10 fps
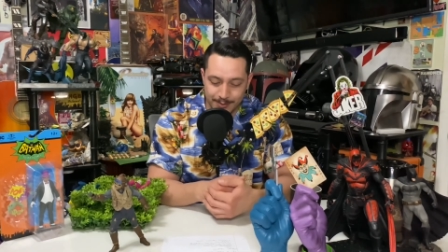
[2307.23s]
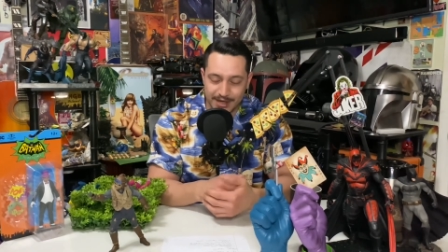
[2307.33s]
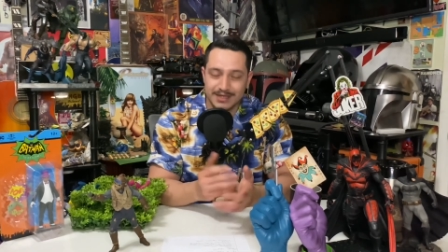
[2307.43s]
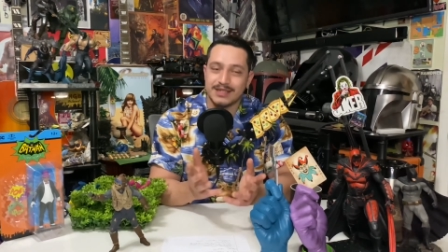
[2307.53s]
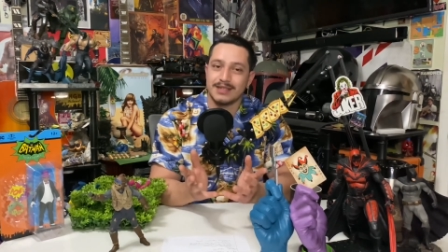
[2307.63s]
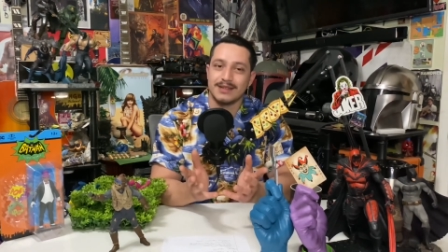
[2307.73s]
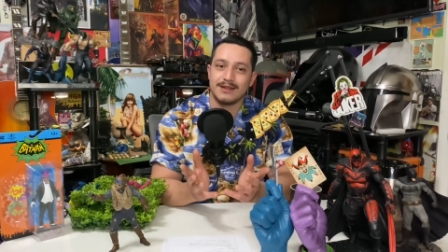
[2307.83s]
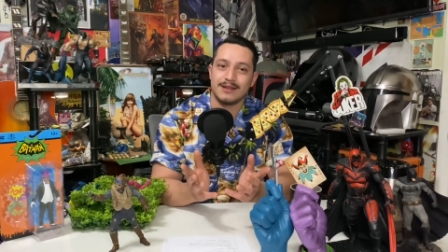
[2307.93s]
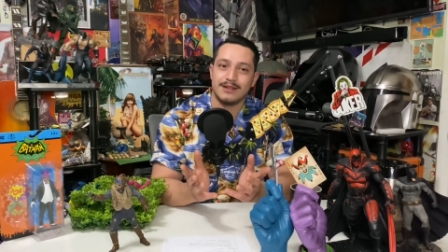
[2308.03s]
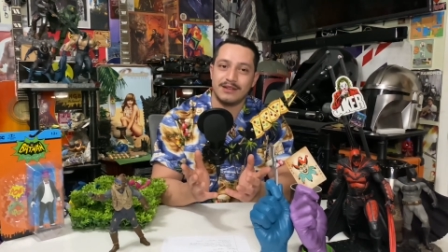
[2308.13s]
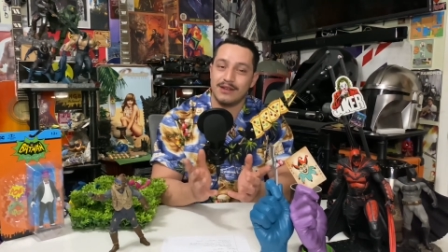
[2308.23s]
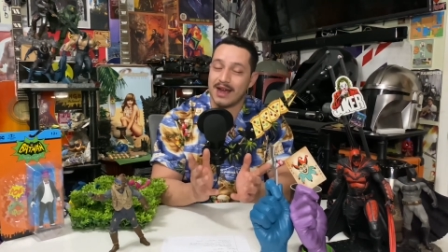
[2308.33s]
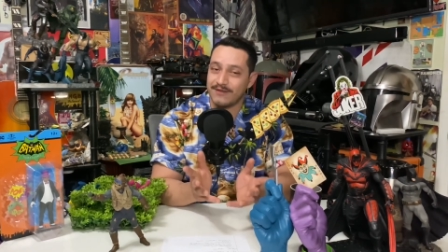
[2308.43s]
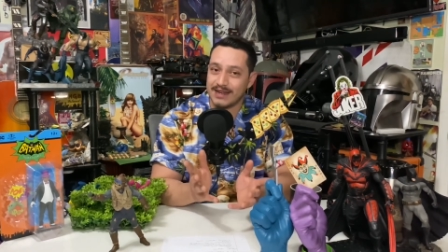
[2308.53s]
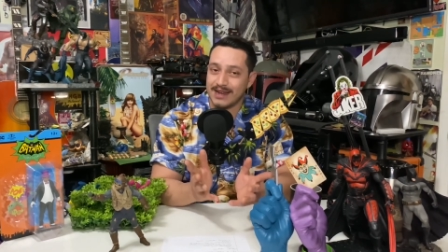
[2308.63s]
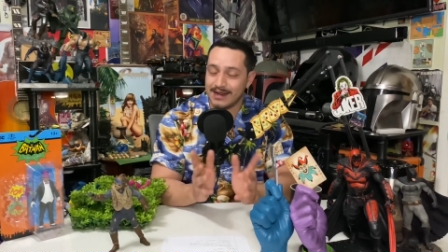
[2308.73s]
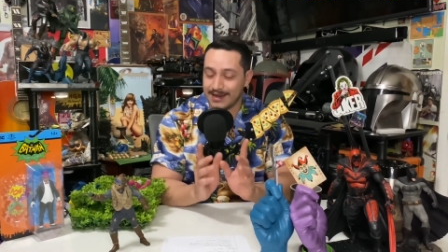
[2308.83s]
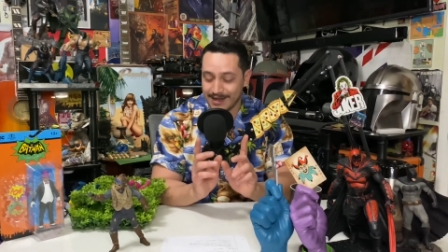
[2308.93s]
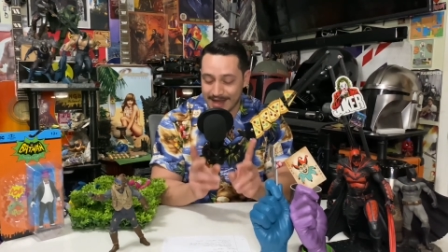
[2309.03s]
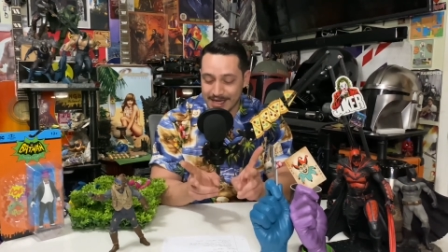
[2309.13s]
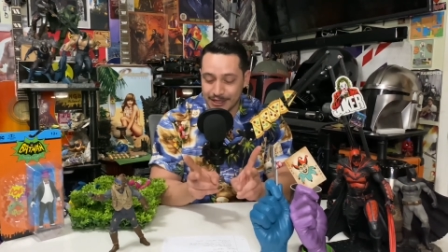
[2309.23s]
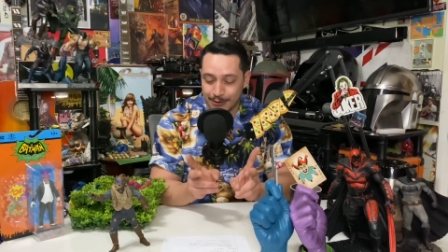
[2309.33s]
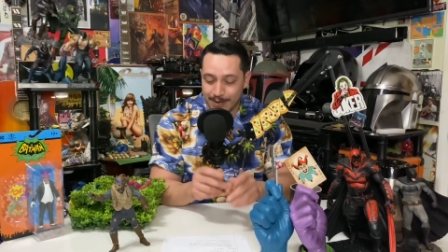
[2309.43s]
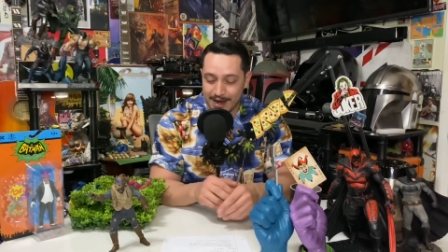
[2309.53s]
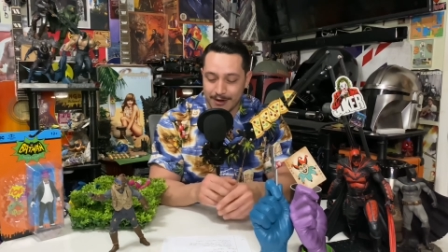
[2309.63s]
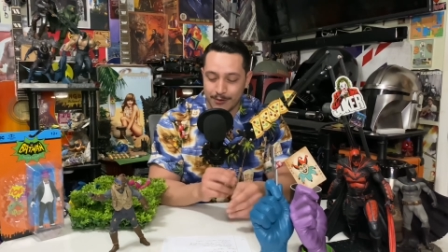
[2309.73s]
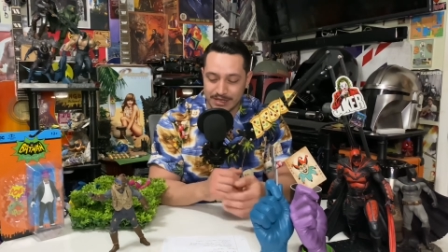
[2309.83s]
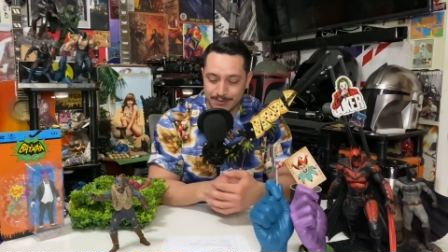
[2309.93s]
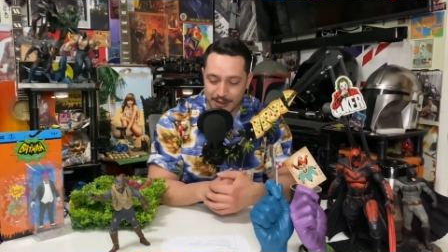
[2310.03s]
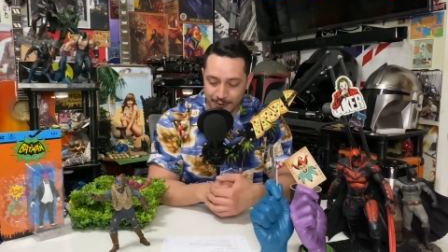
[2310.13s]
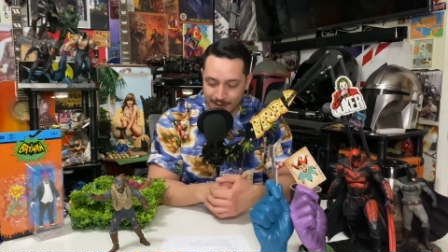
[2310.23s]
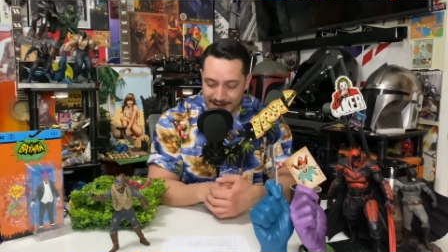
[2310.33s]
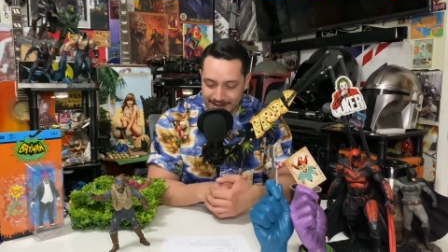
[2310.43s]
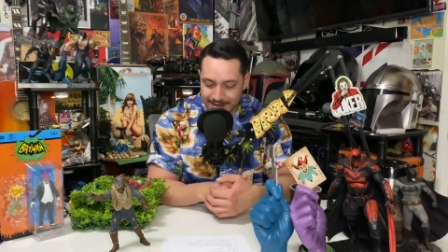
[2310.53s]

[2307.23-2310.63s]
But you have to get it in that two pack with spinneret.